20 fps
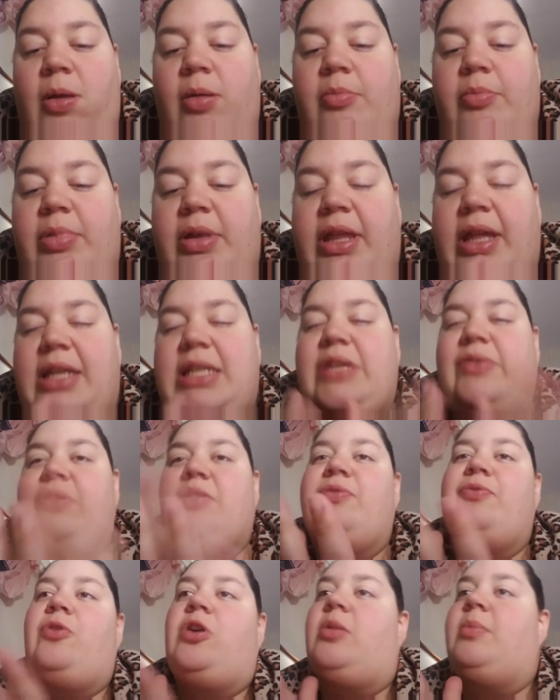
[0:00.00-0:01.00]
but like a different
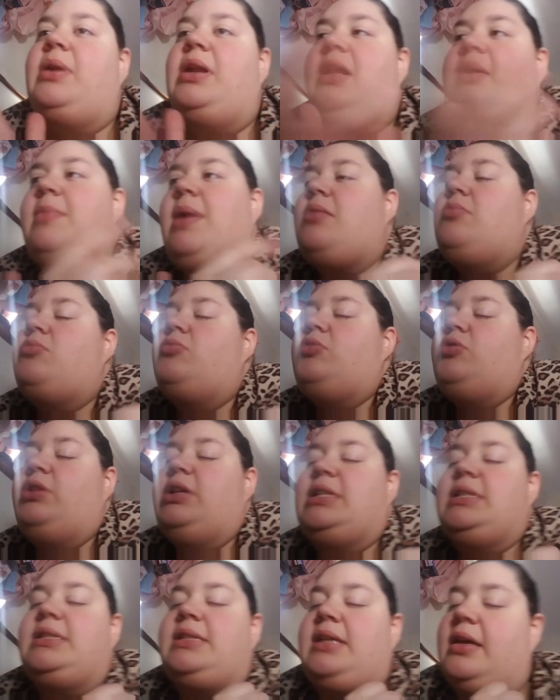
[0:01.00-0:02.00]
form, and it made him
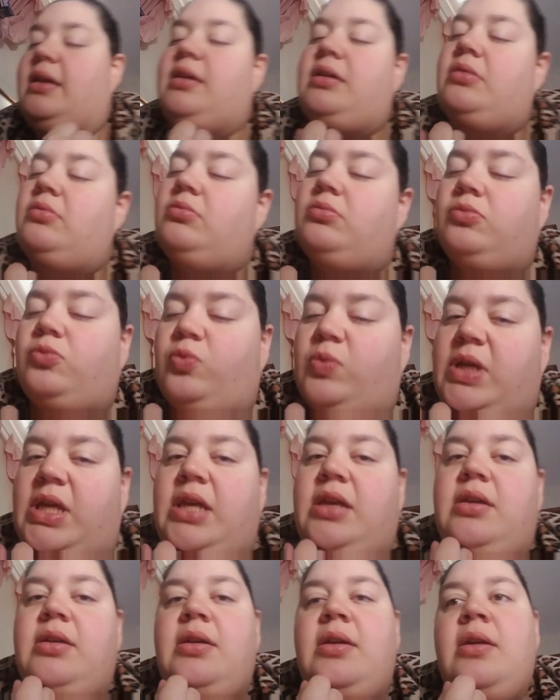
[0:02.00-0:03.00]
really sick and
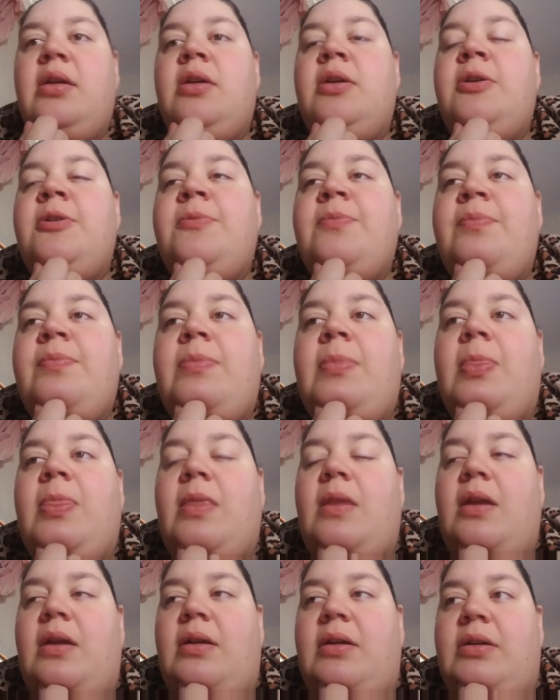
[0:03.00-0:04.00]
weak.
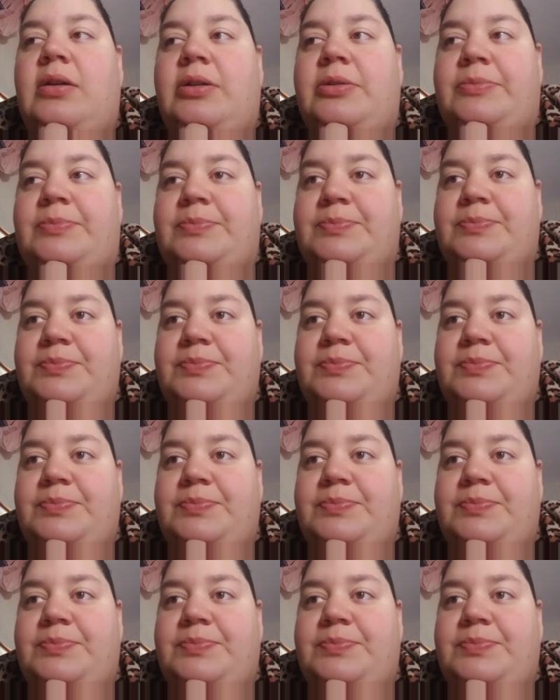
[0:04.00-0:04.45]
Um,